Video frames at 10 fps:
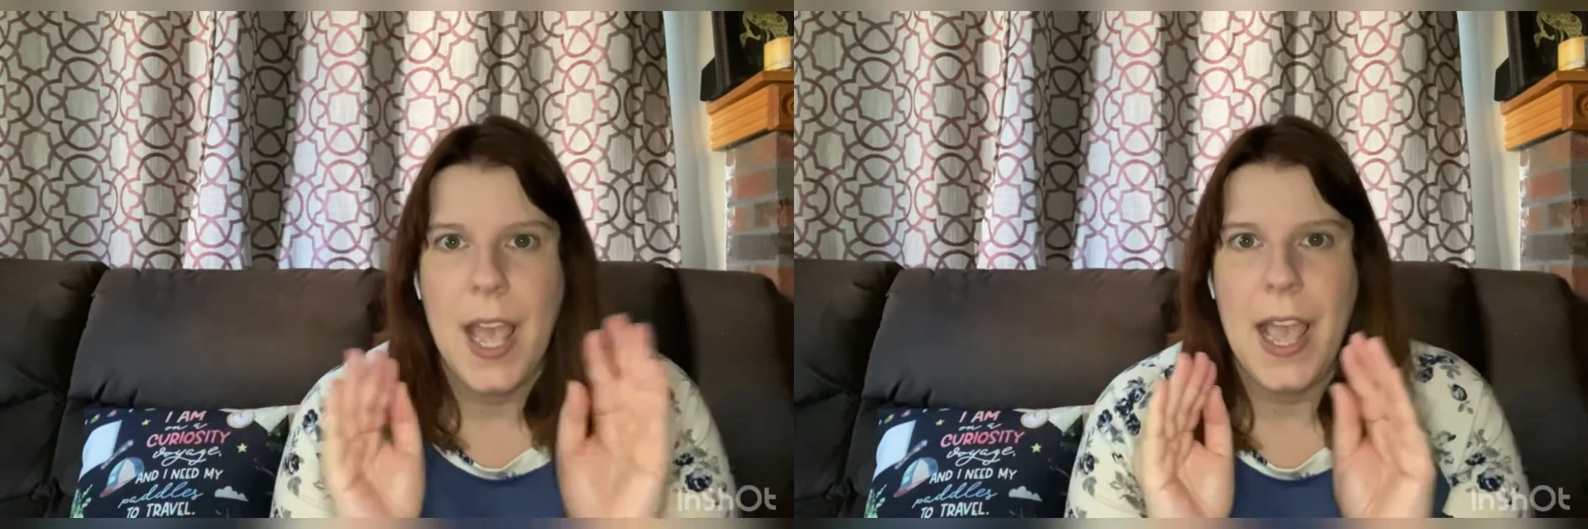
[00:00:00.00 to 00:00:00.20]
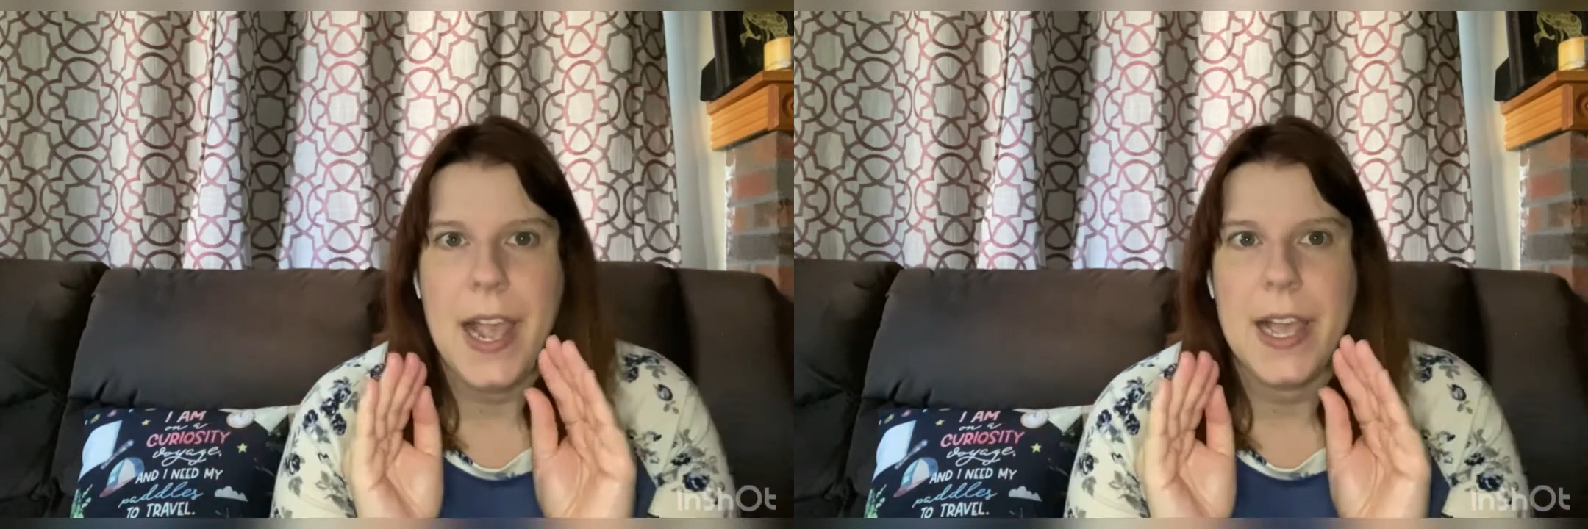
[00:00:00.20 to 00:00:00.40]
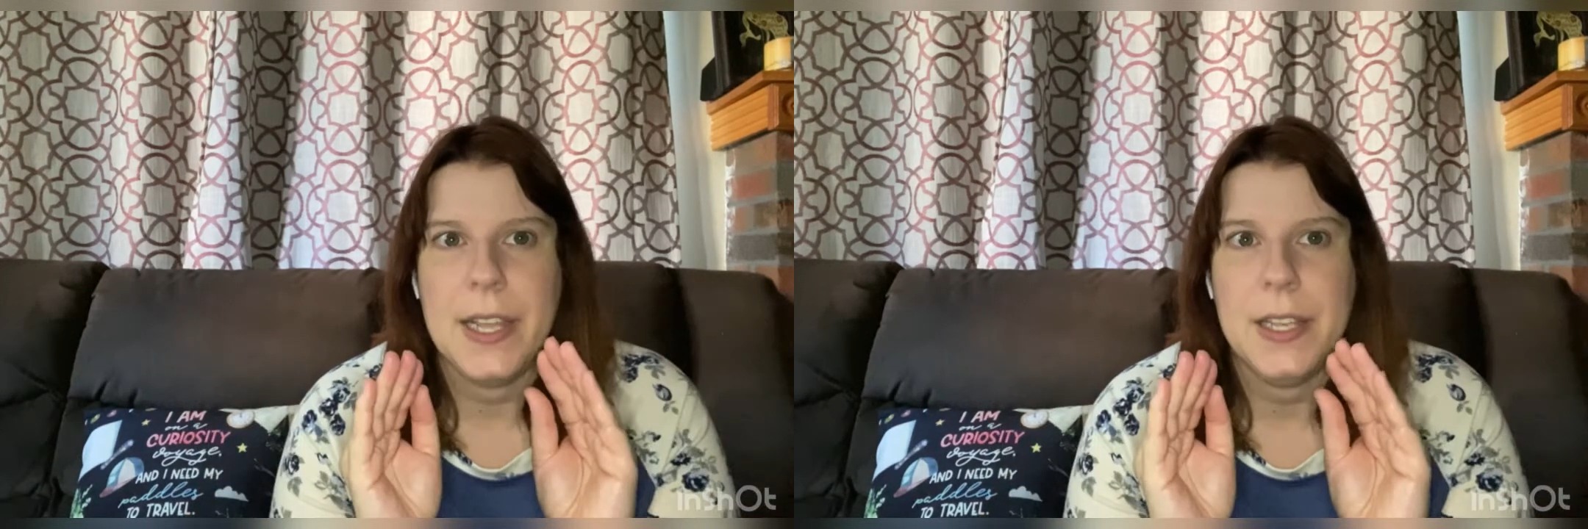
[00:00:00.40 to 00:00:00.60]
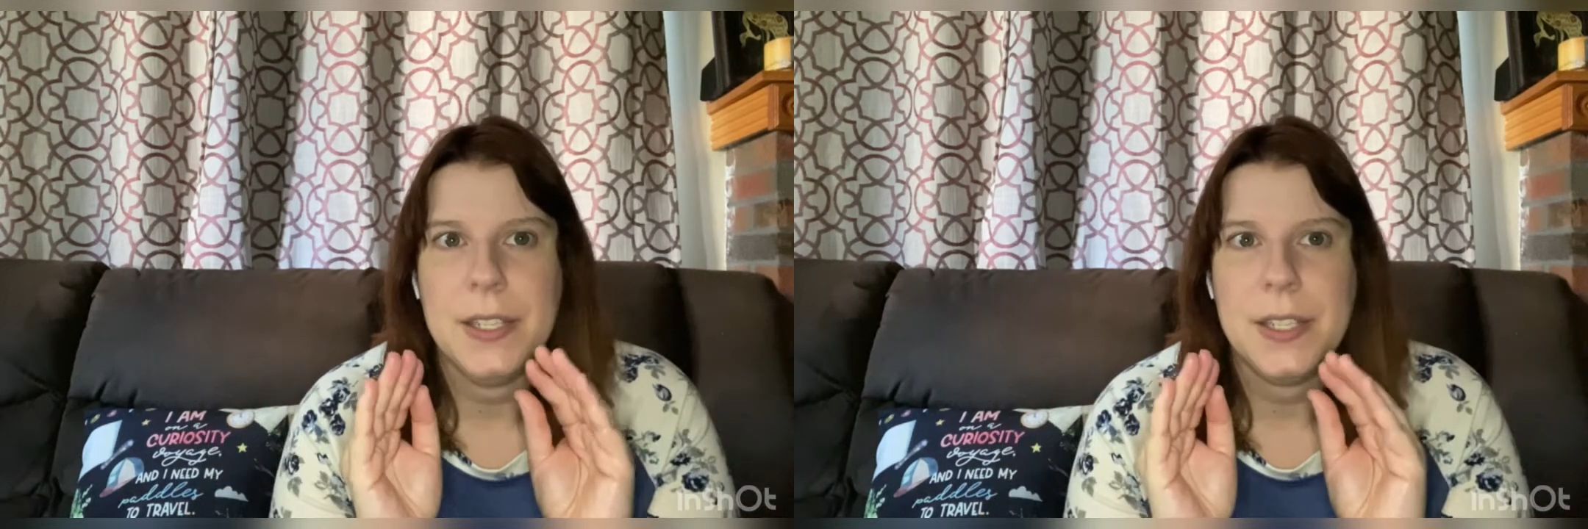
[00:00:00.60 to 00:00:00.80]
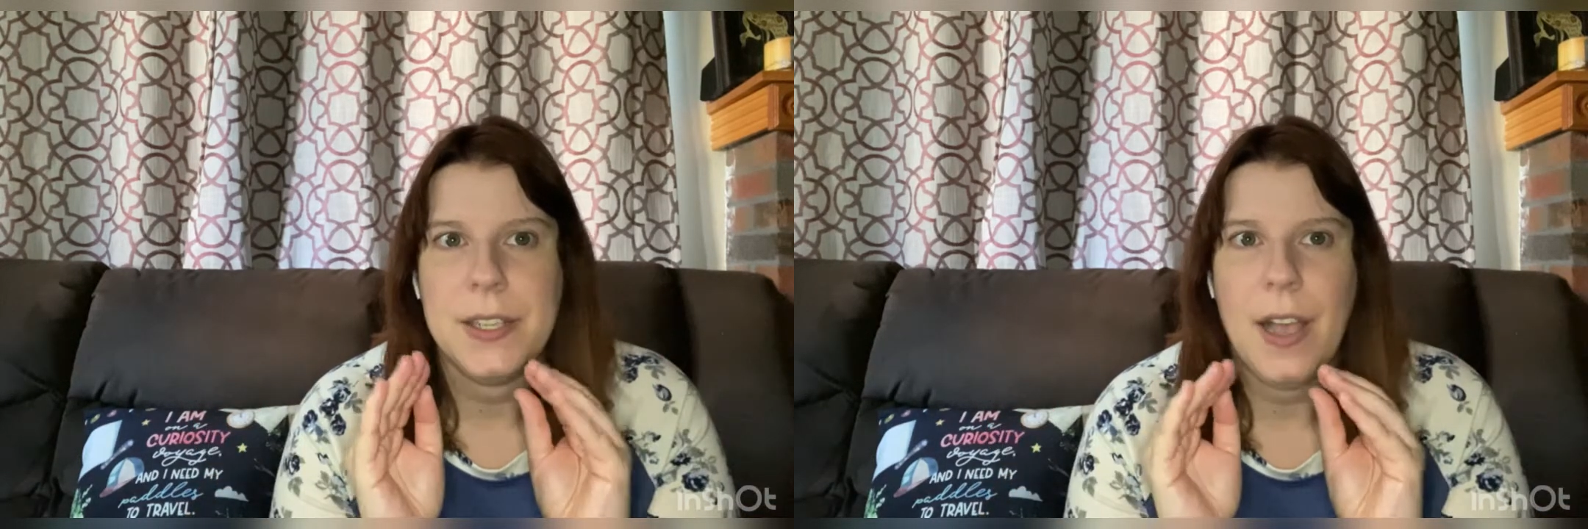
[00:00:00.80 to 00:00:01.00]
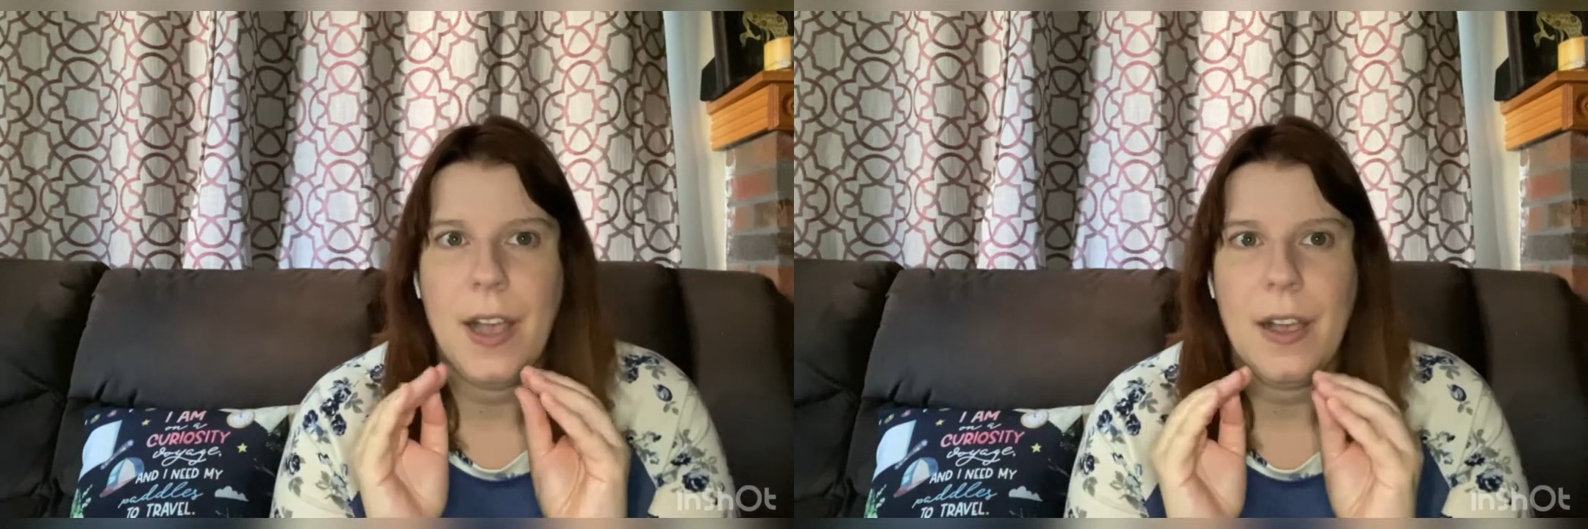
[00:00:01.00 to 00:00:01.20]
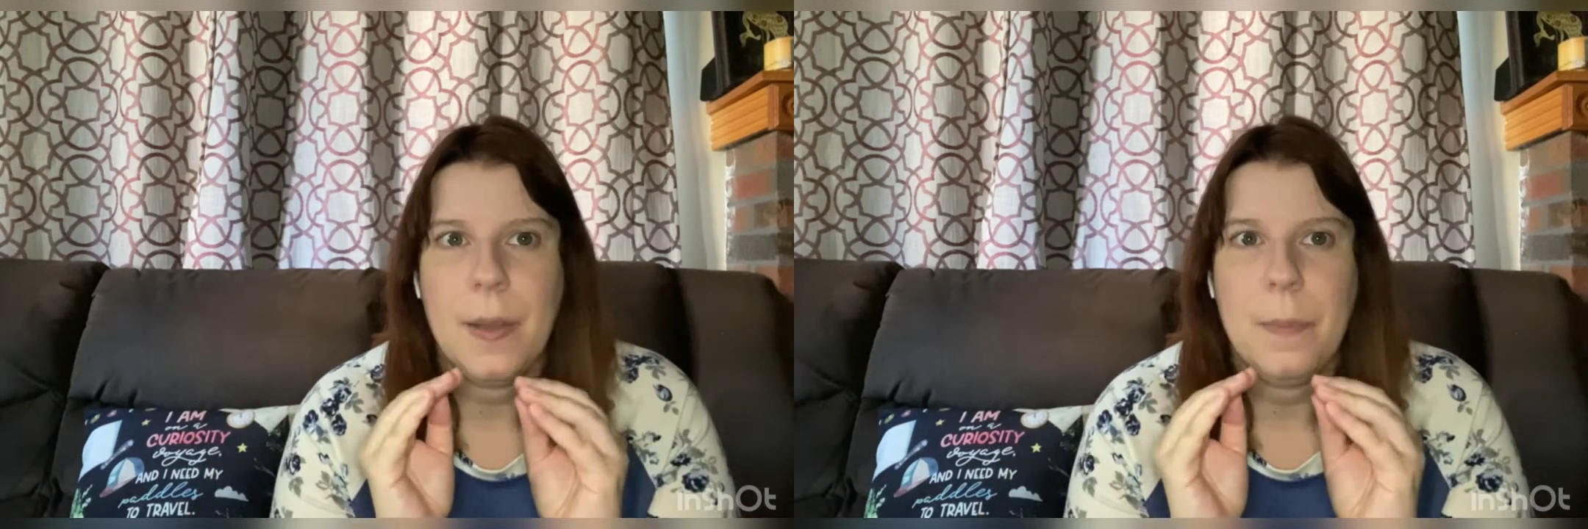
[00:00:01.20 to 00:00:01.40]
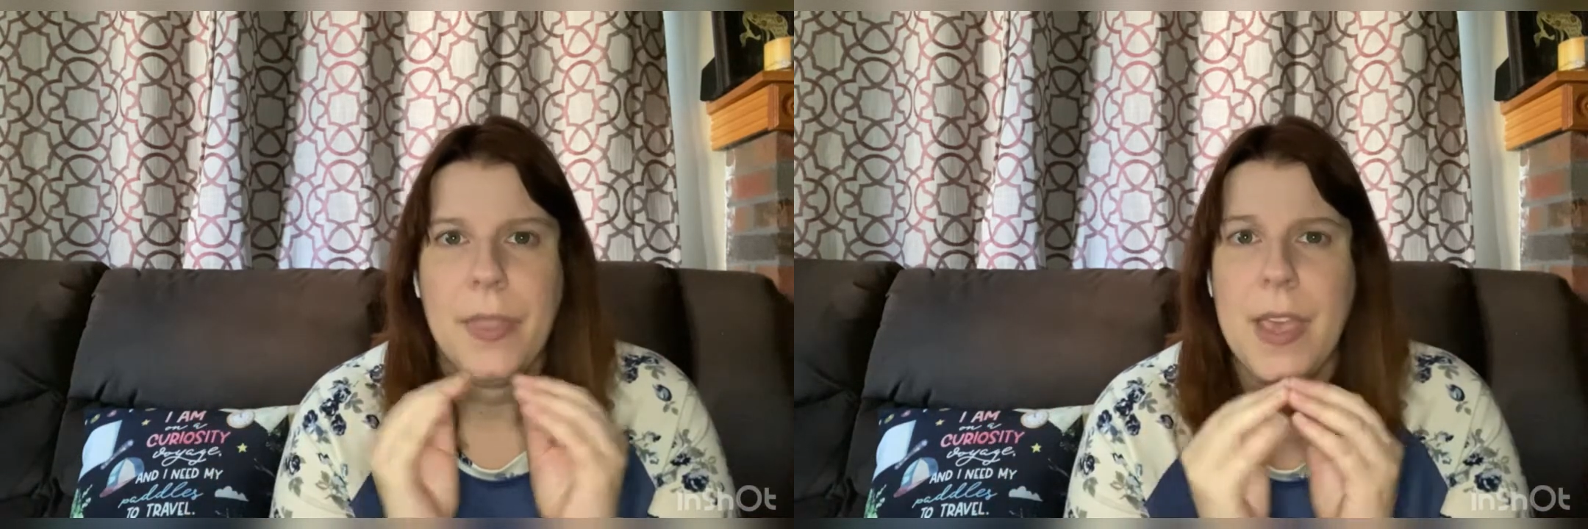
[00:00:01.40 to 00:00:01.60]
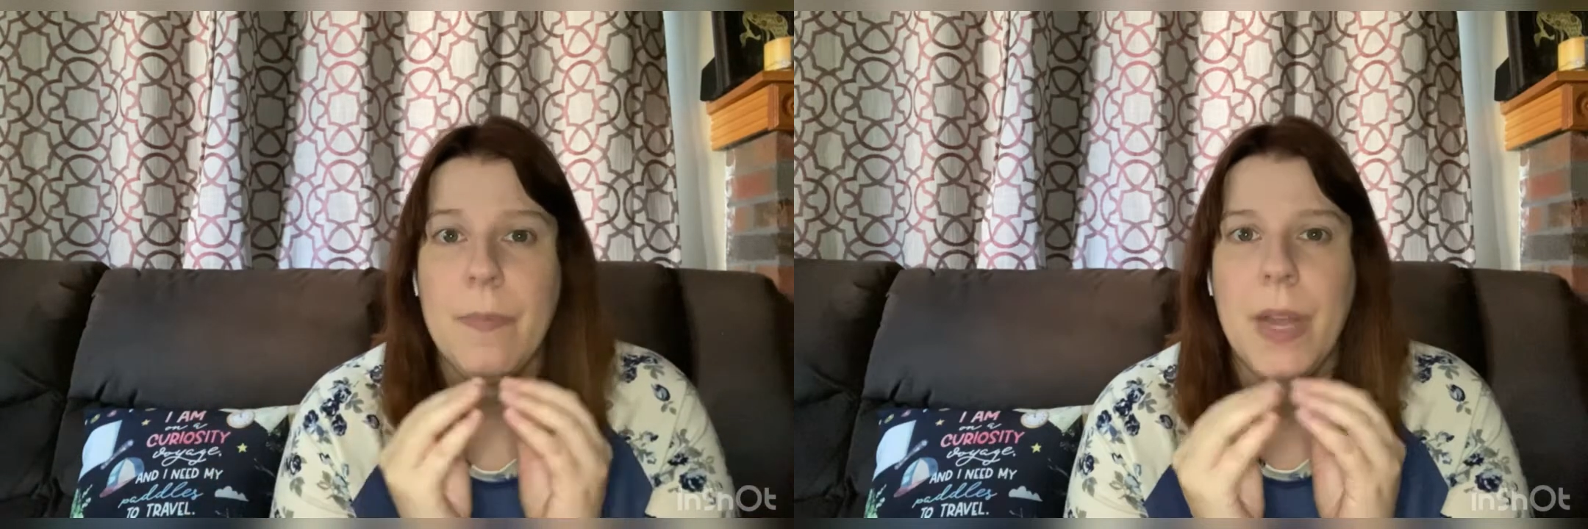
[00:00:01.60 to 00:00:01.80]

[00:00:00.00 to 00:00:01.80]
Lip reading: and they've